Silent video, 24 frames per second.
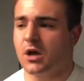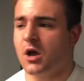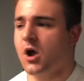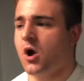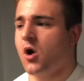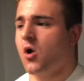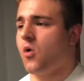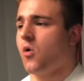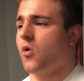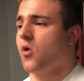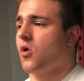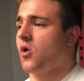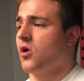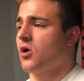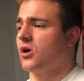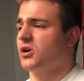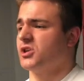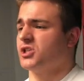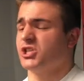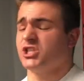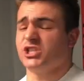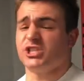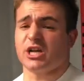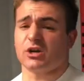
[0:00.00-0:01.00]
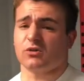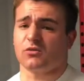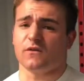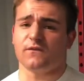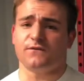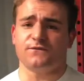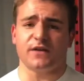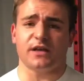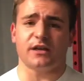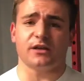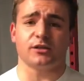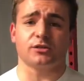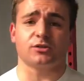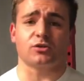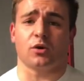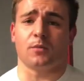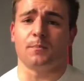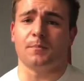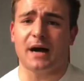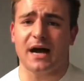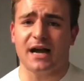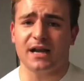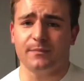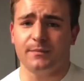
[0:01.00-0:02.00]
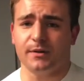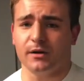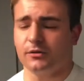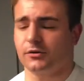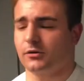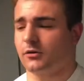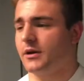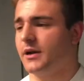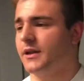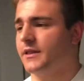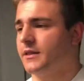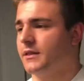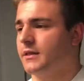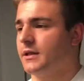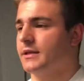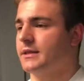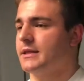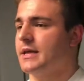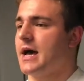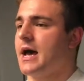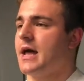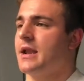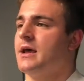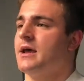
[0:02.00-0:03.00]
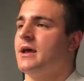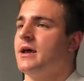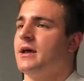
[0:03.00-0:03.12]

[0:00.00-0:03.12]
or just general fitness or bodybuilding or anything like that,